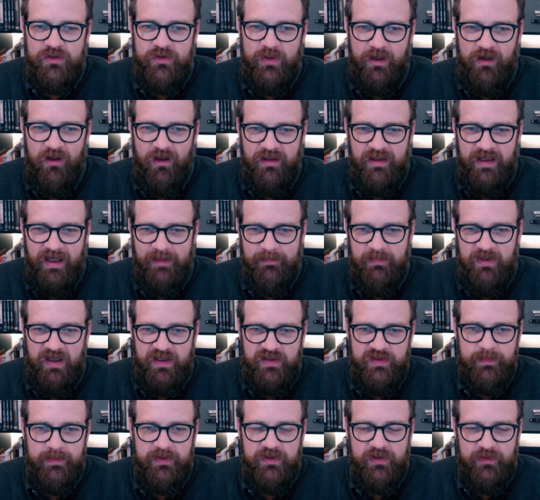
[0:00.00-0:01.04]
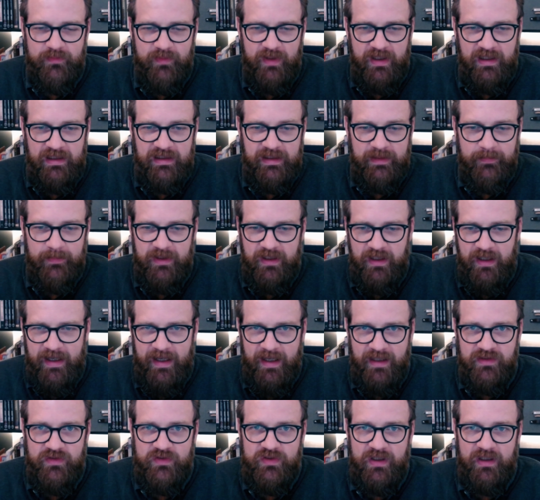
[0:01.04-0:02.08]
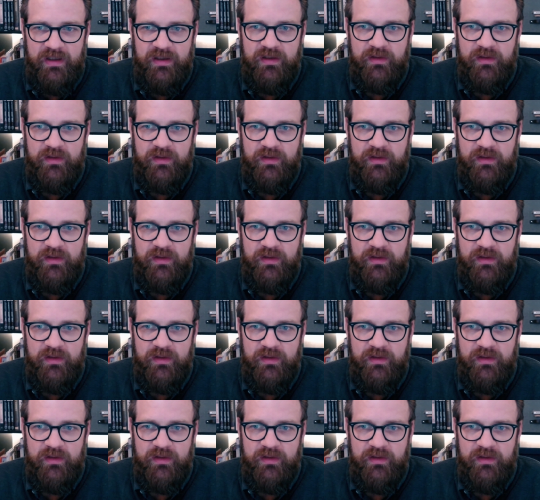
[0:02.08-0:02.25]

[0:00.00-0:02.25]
So I can't name customers directly, but I can say